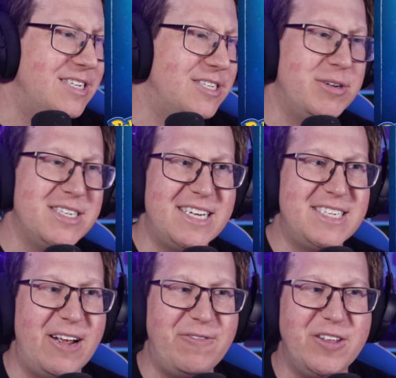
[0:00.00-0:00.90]
So we can see it's
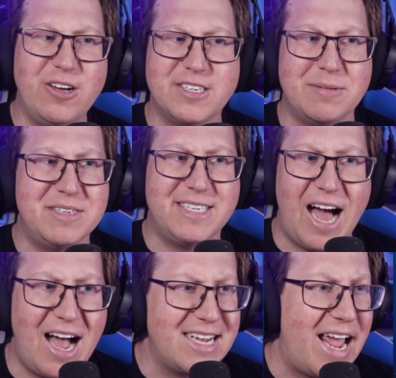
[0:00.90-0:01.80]
definitely got some
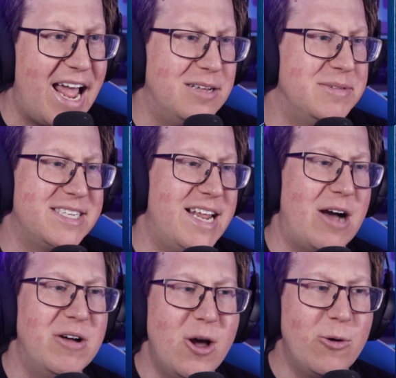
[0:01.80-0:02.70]
darker elements
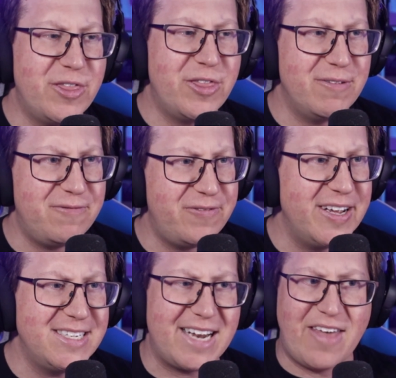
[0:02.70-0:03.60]
now with the
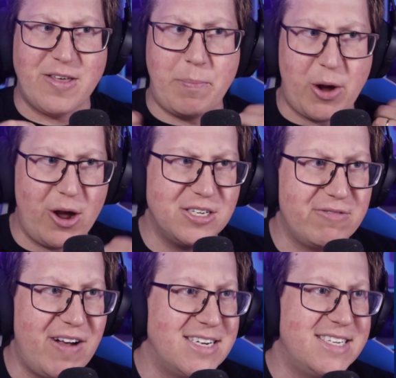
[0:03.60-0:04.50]
fists and the pearls
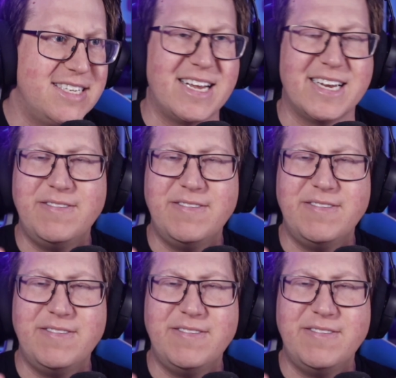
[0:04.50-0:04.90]
around its neck,